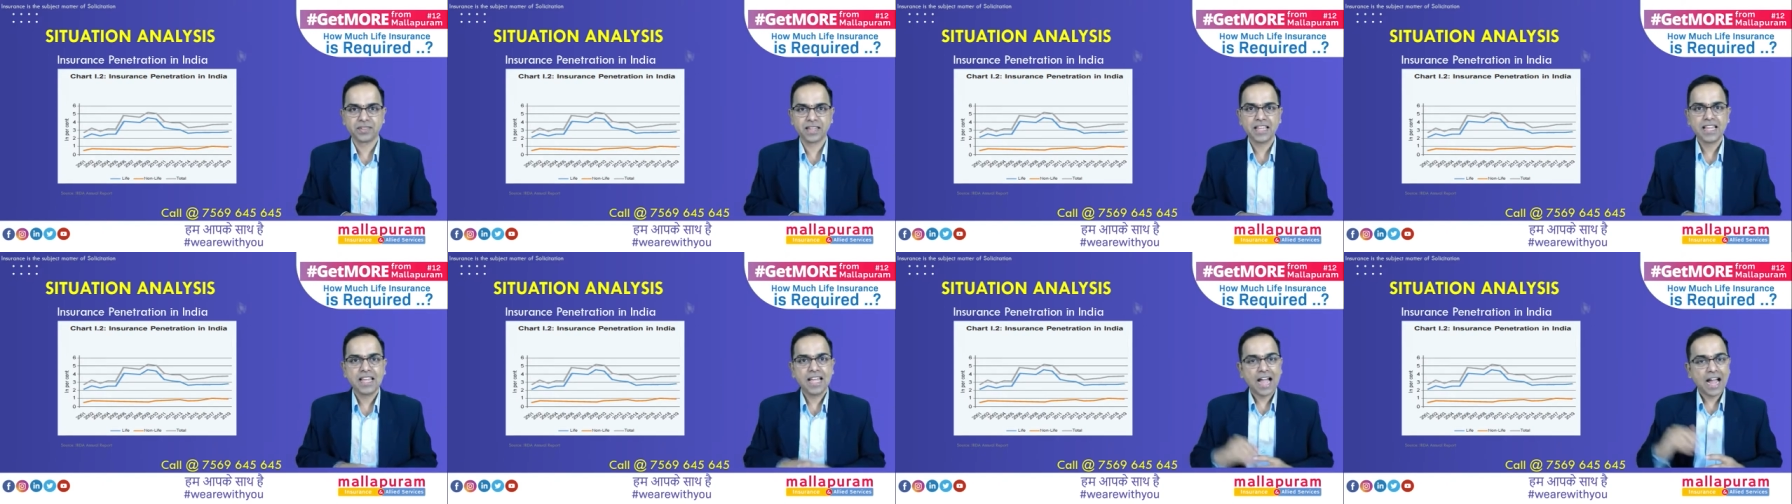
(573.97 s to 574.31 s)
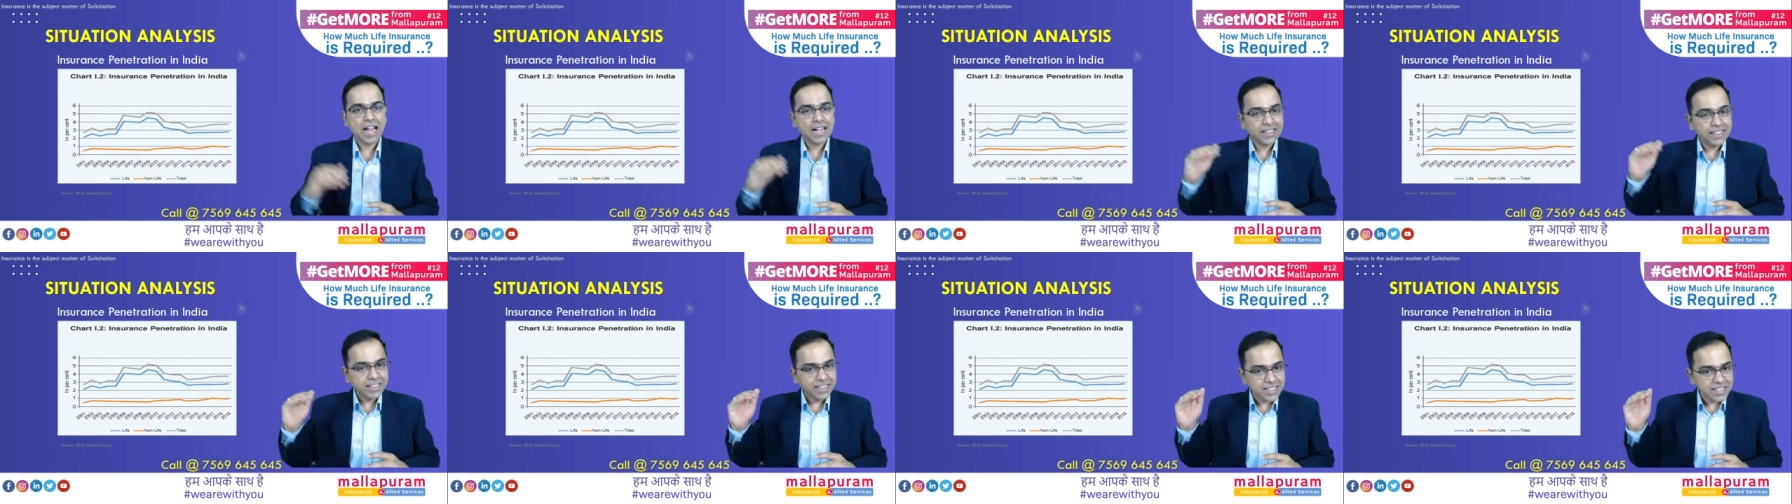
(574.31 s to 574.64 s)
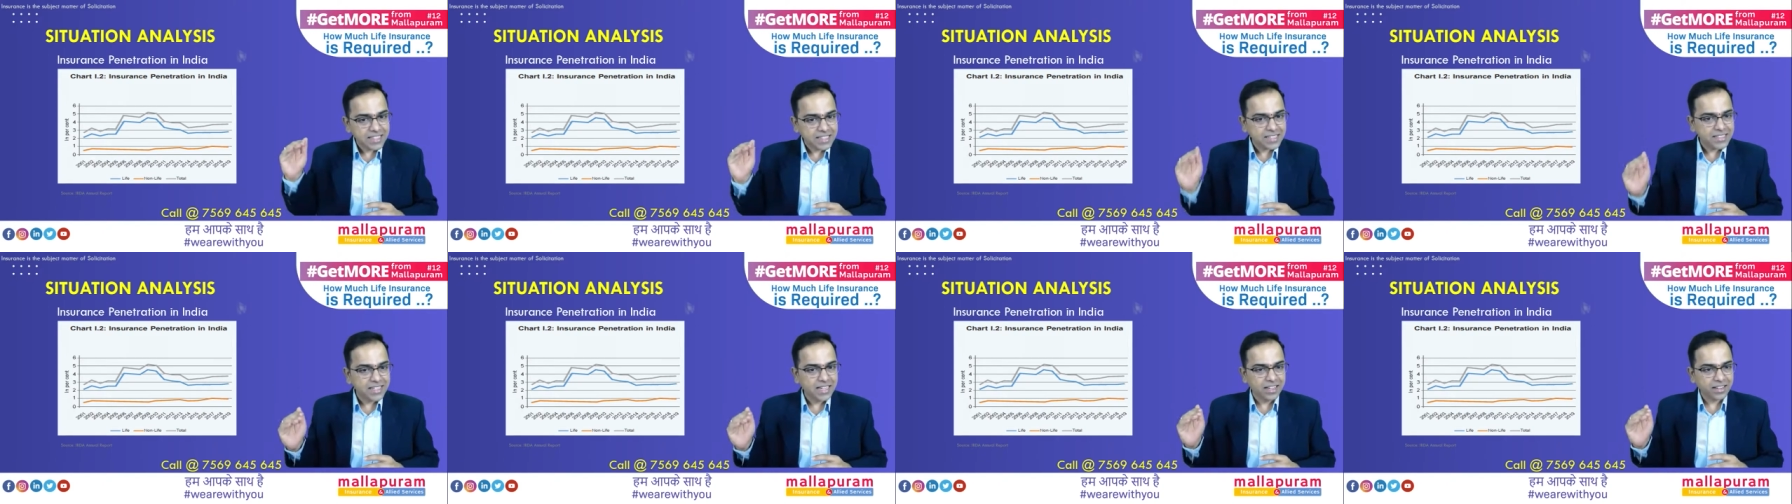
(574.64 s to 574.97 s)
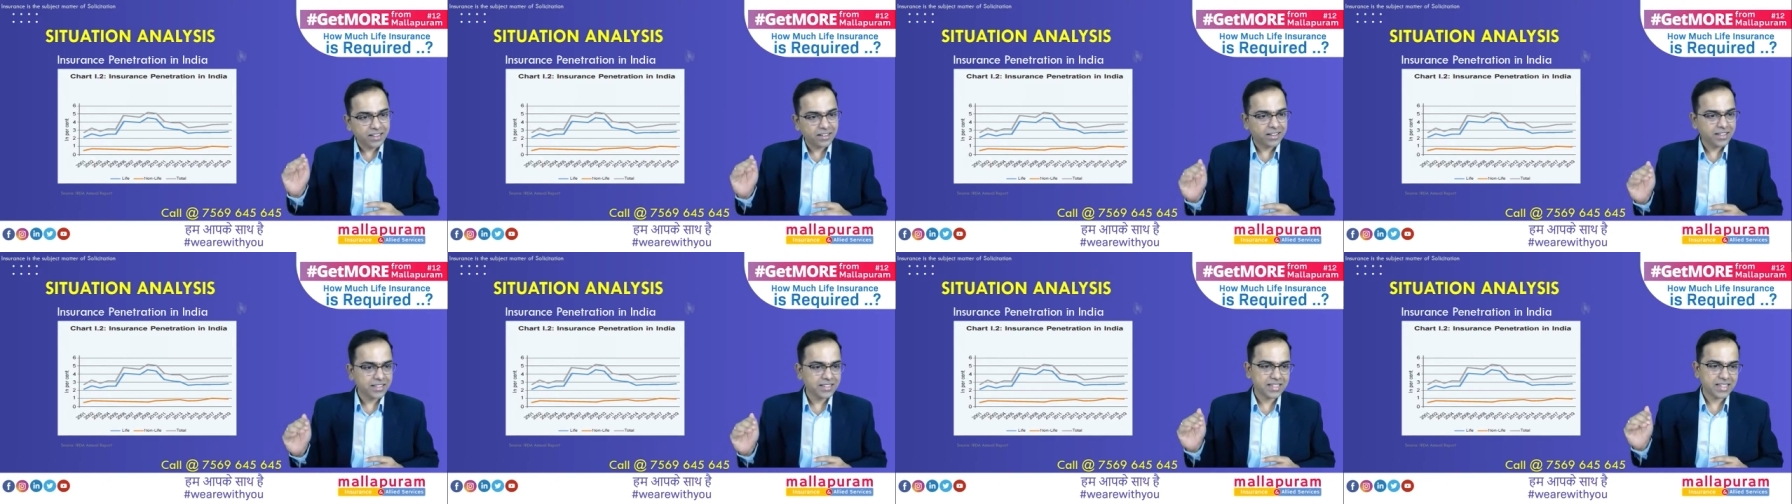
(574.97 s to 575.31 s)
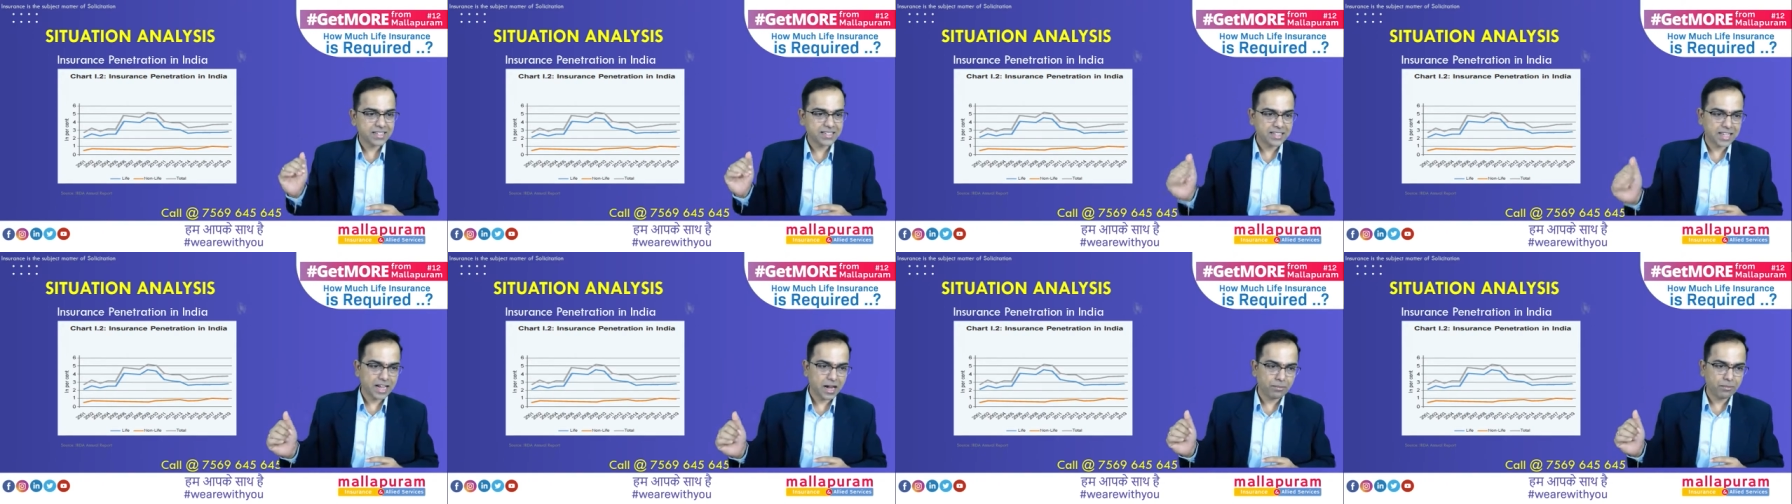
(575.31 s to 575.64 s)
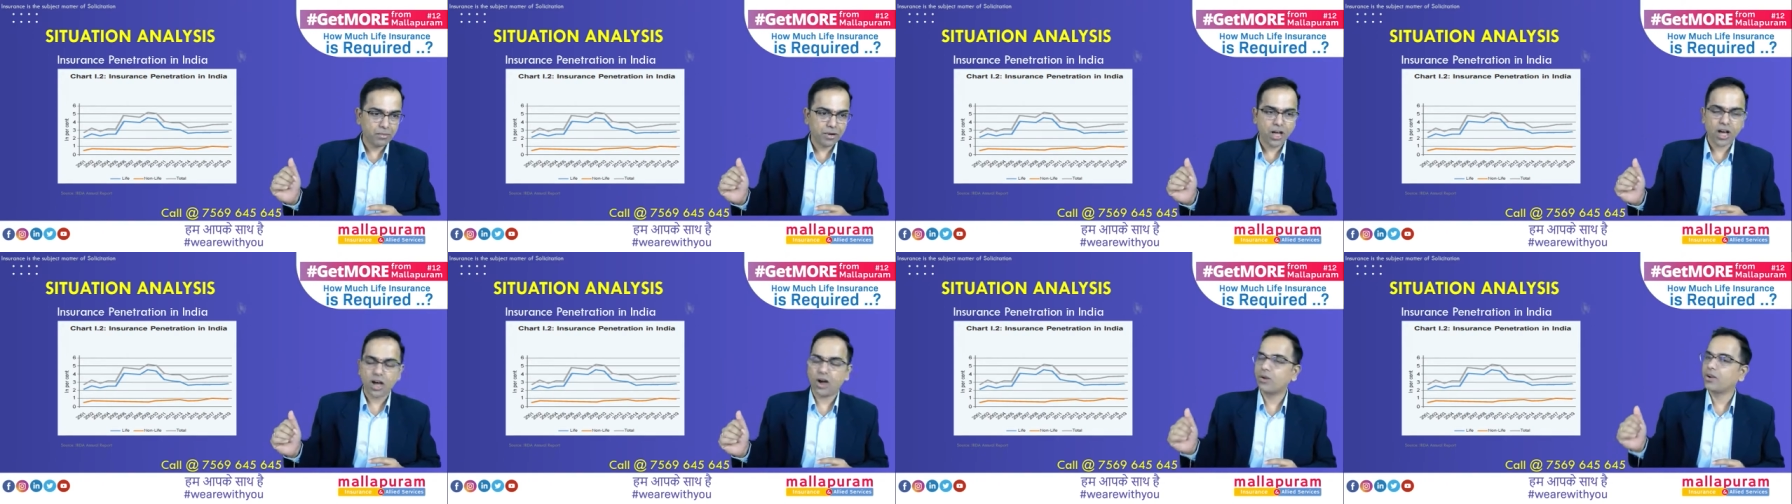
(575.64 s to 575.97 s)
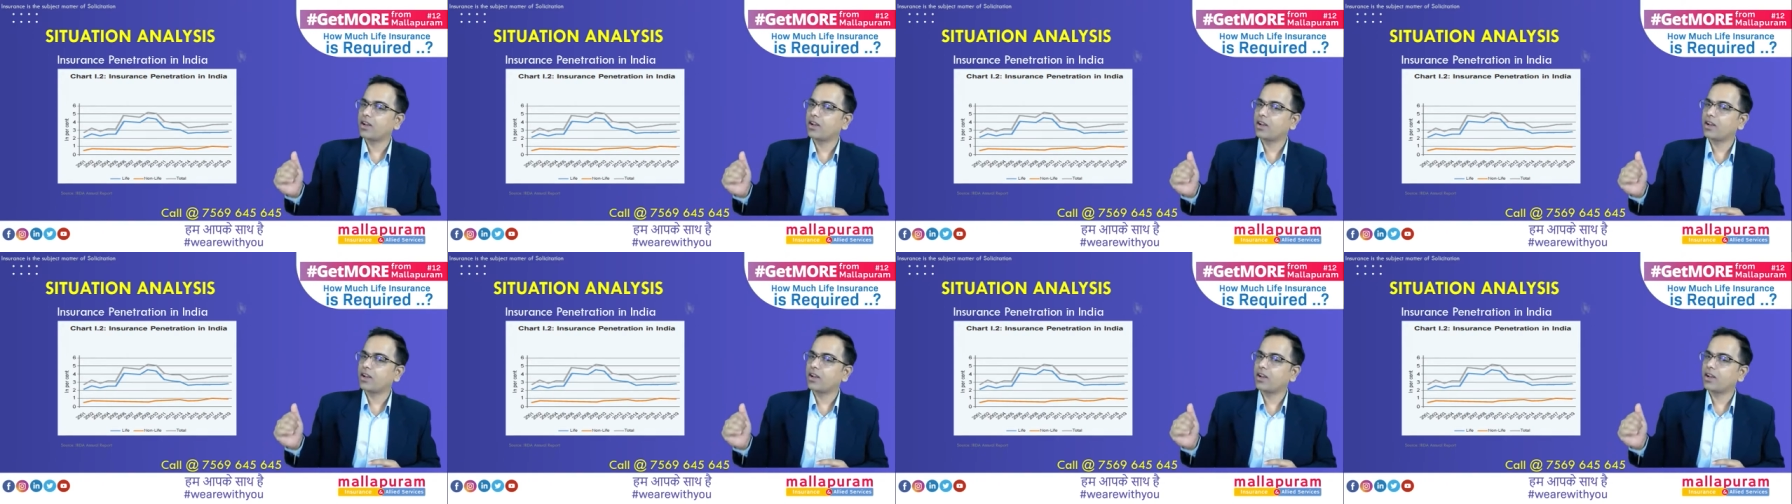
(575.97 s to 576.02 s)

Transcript: and this decrease has come down,